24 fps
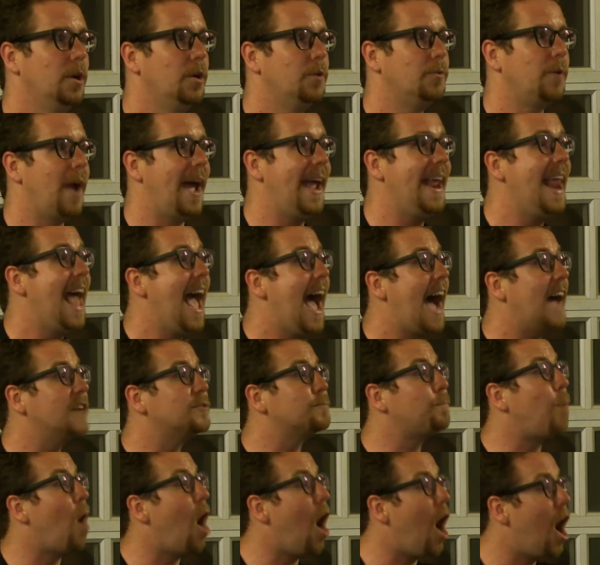right? As
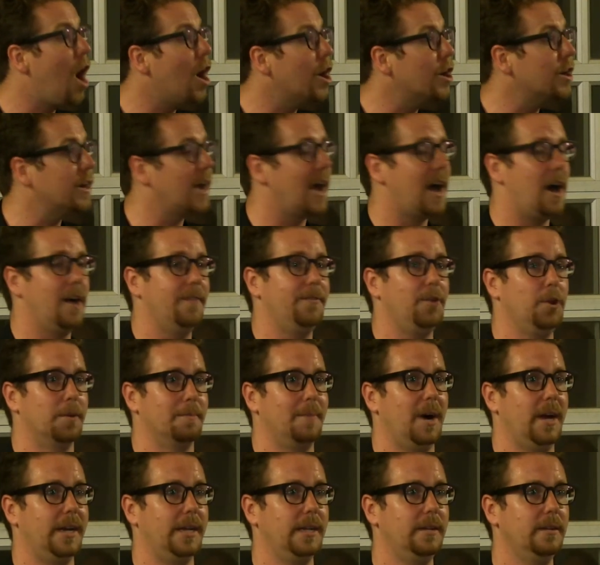part of your
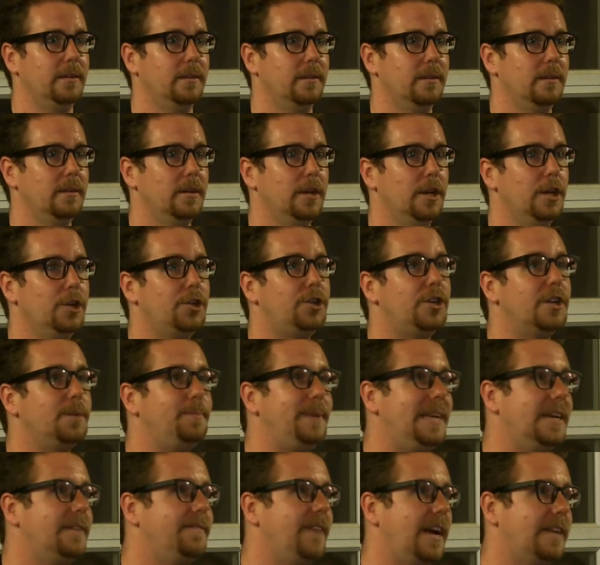money should
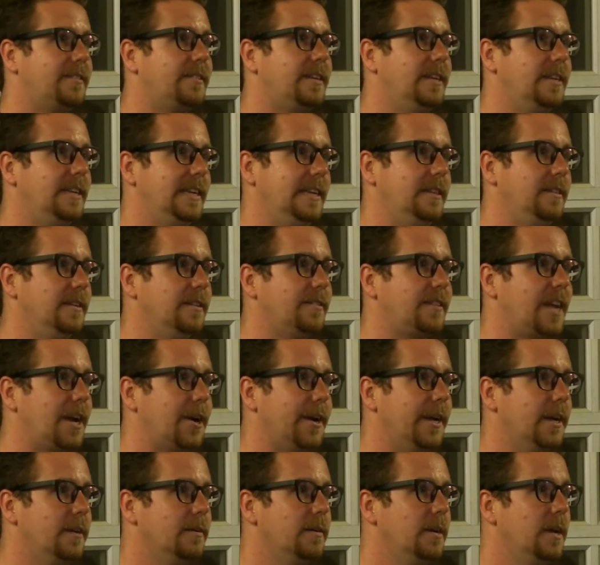be invested in this
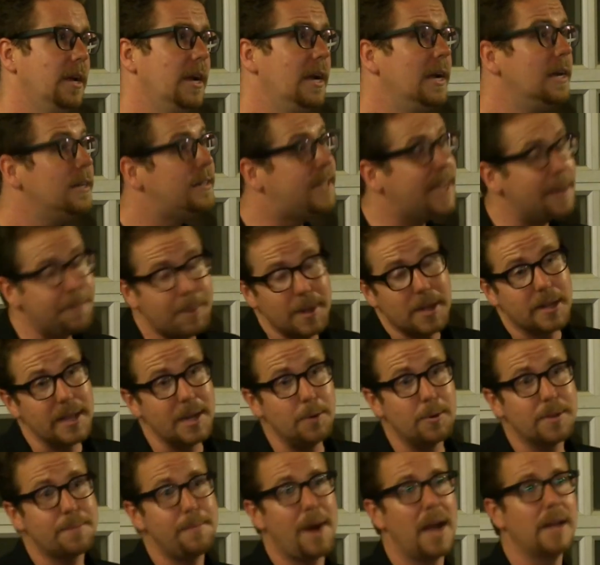area. Typically
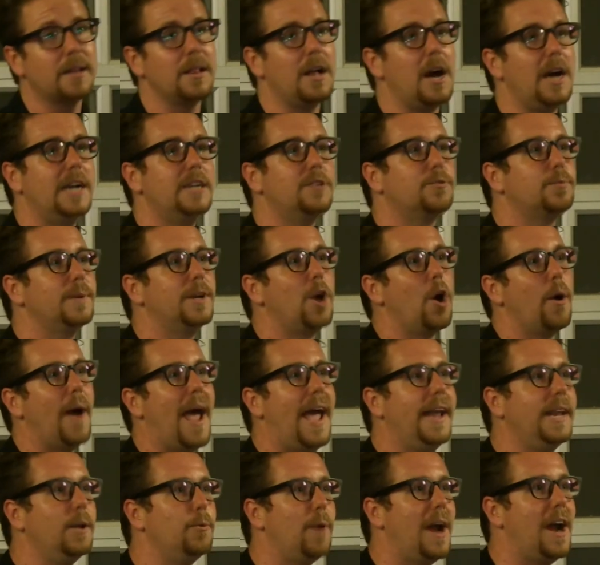with my clients, we go
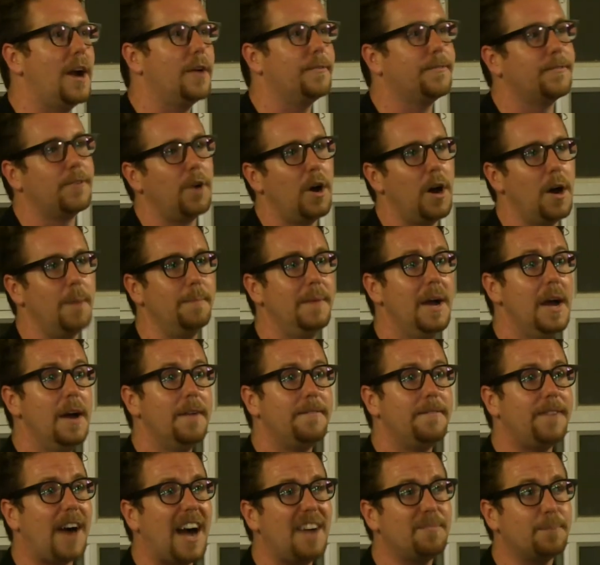anywhere from
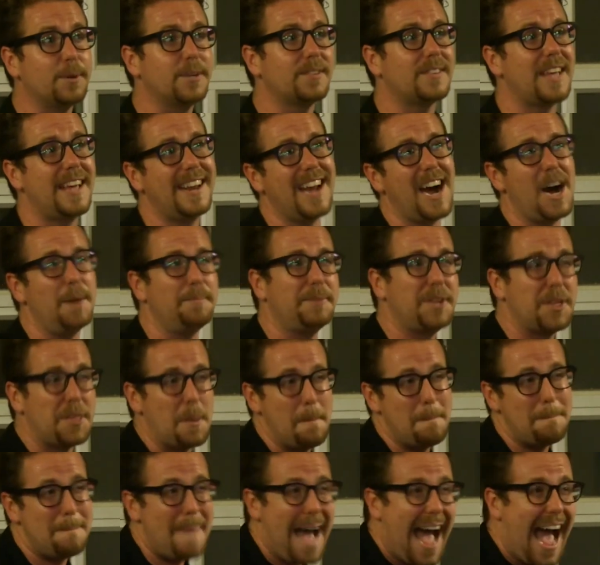5% up to the
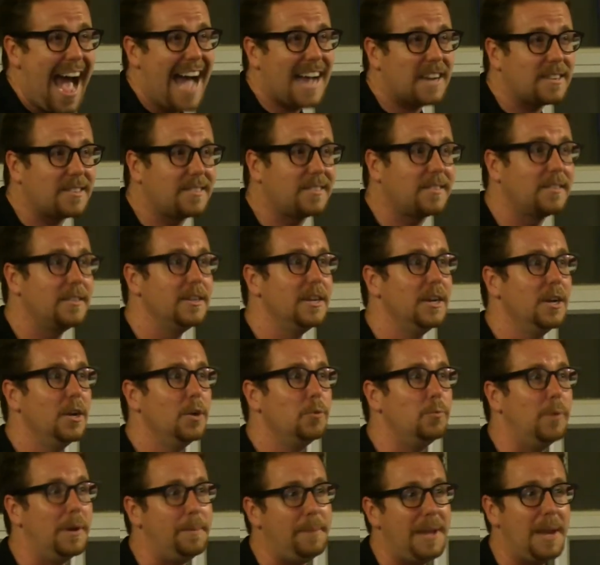max
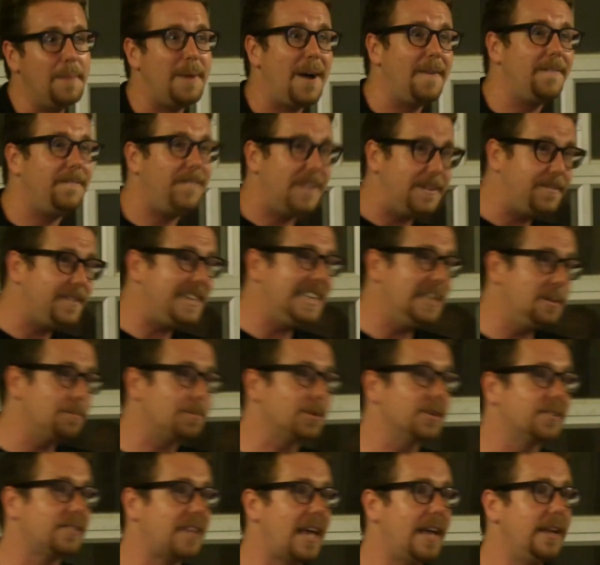would be about
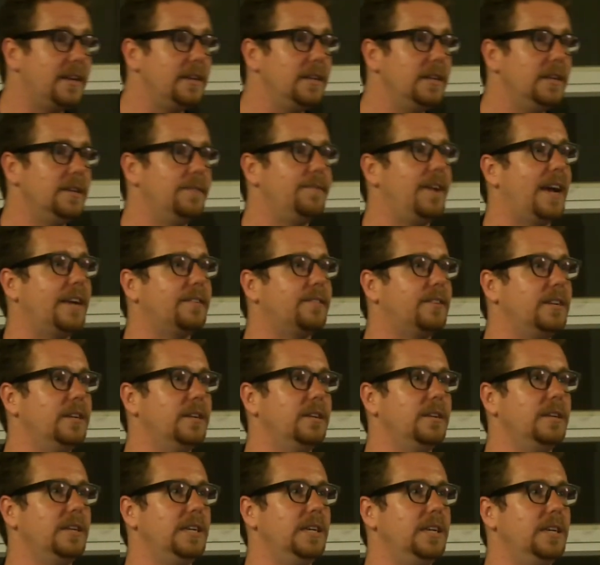15%
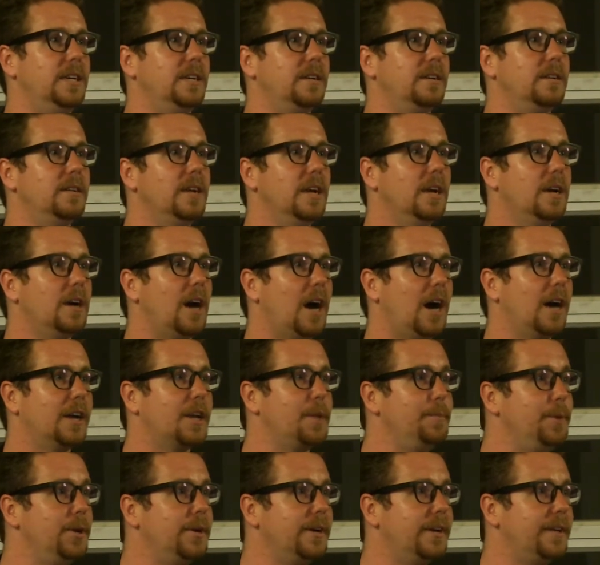invested in
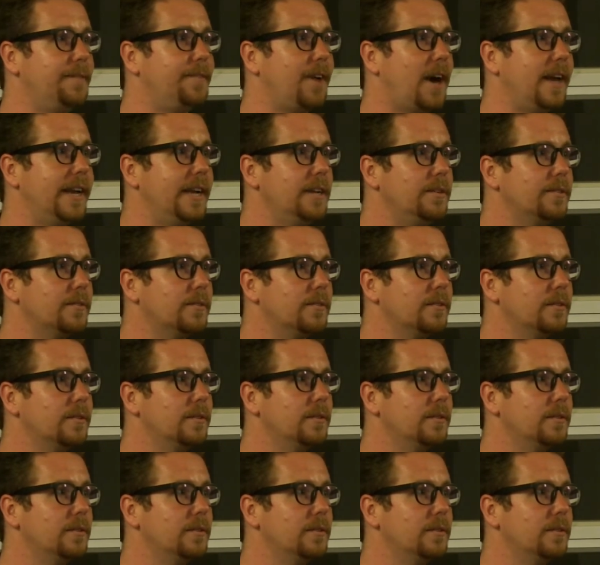community finance.